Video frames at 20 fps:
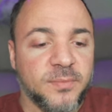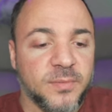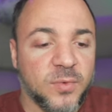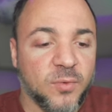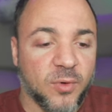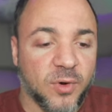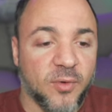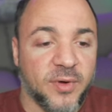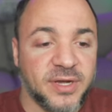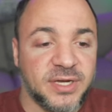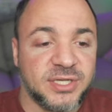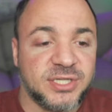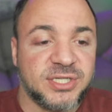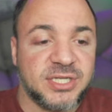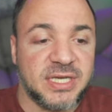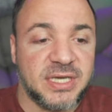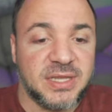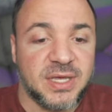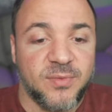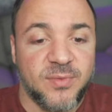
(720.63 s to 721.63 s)
we're going to
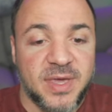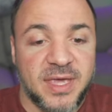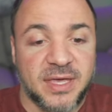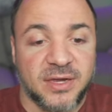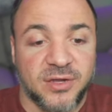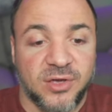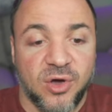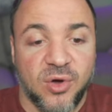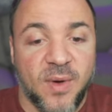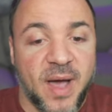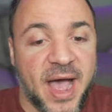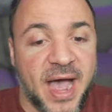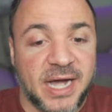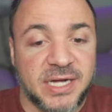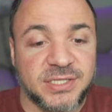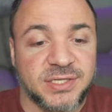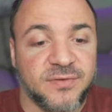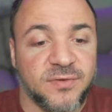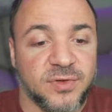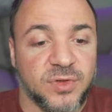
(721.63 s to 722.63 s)
see that we can go
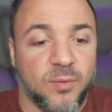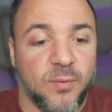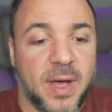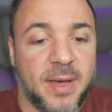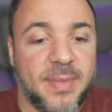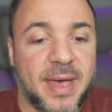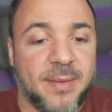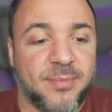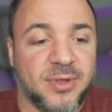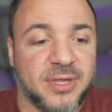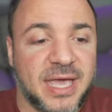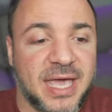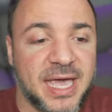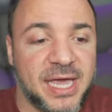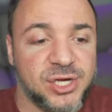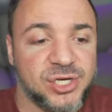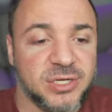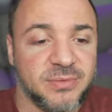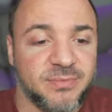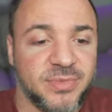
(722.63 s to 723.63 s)
ask for the web
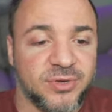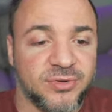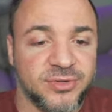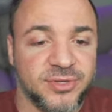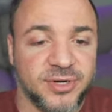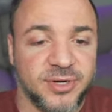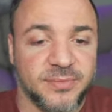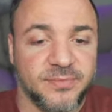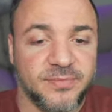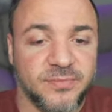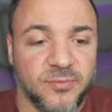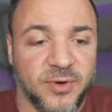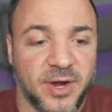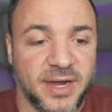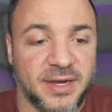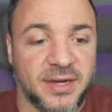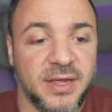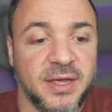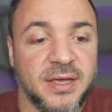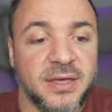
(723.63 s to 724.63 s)
application builder,
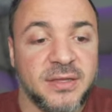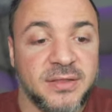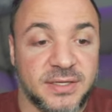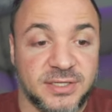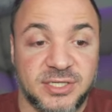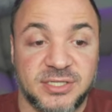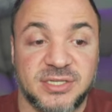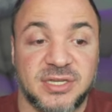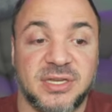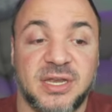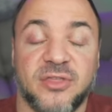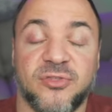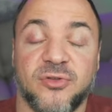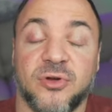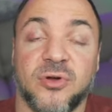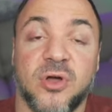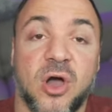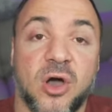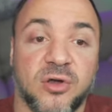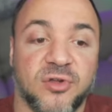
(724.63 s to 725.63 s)
right? This is another
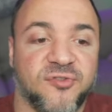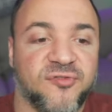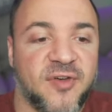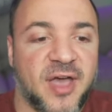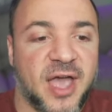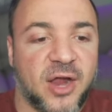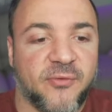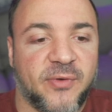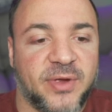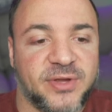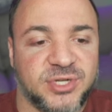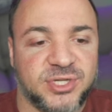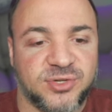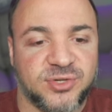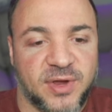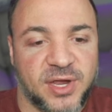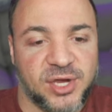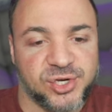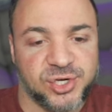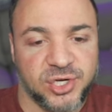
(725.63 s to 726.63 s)
AutoFac
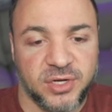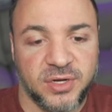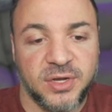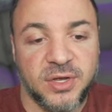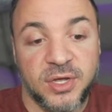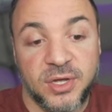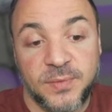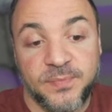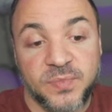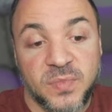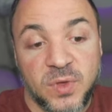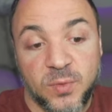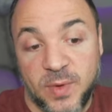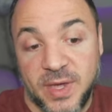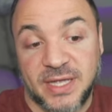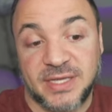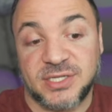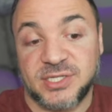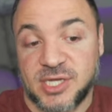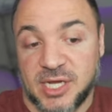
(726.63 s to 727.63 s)
registration. We can
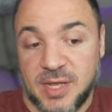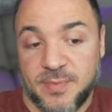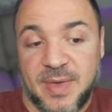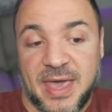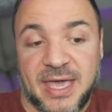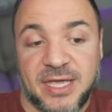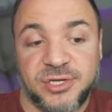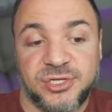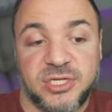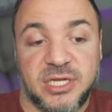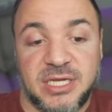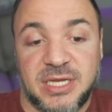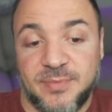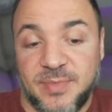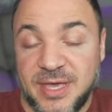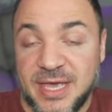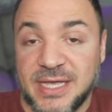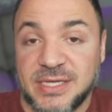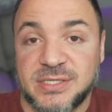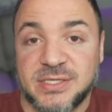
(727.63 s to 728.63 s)
set up
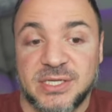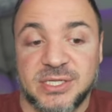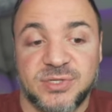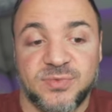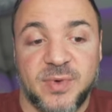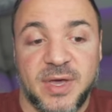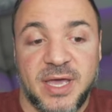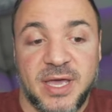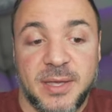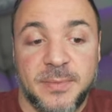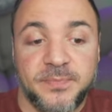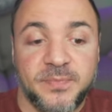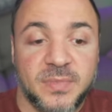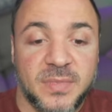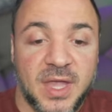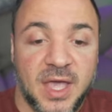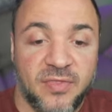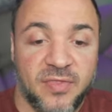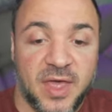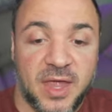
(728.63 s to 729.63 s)
HTTPS this way,
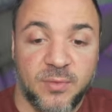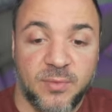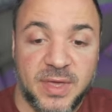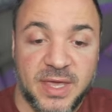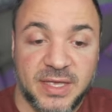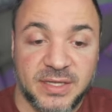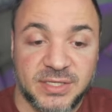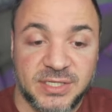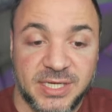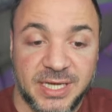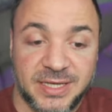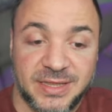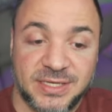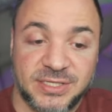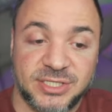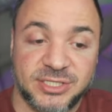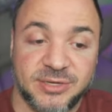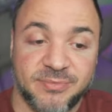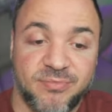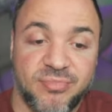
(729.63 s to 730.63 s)
and then we can say this
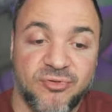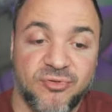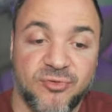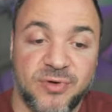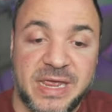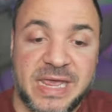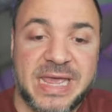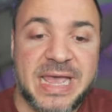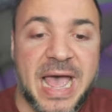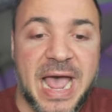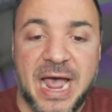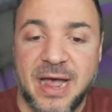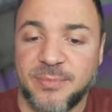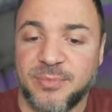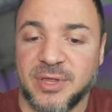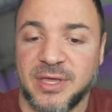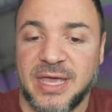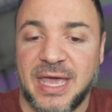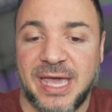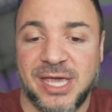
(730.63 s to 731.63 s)
is a
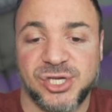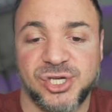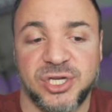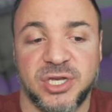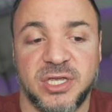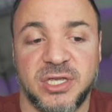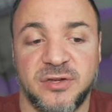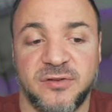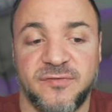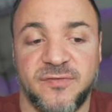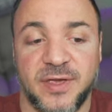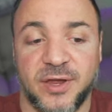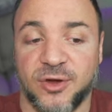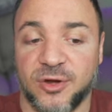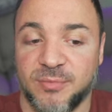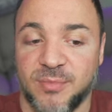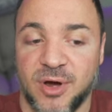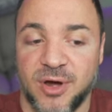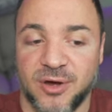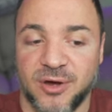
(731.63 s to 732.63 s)
pre-application configured
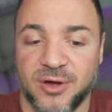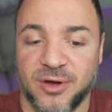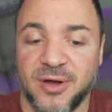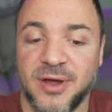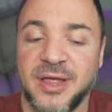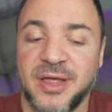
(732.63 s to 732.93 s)
marker.